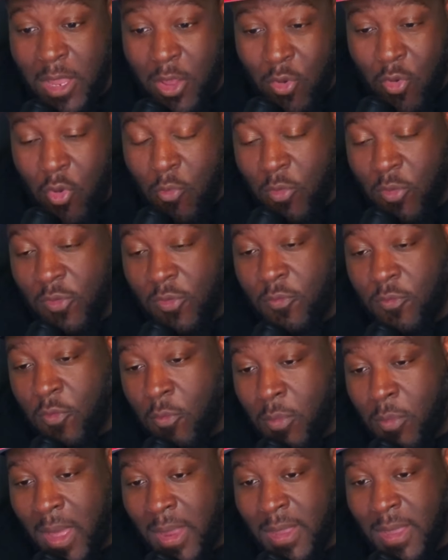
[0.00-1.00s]
or almost the full
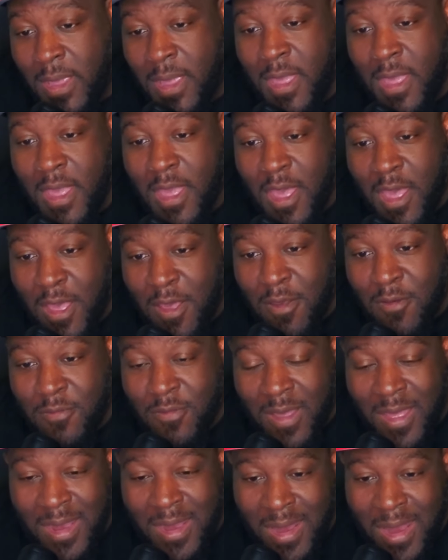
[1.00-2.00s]
body of
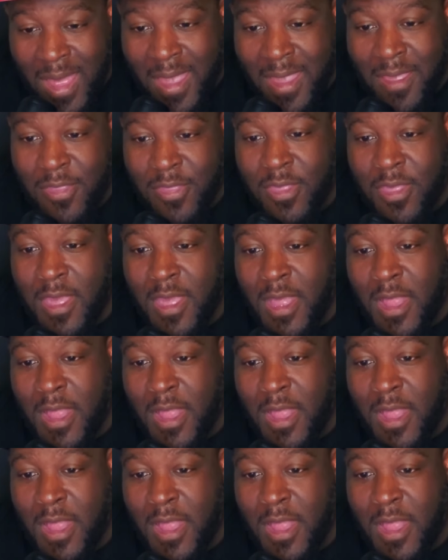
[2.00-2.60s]
Goliath.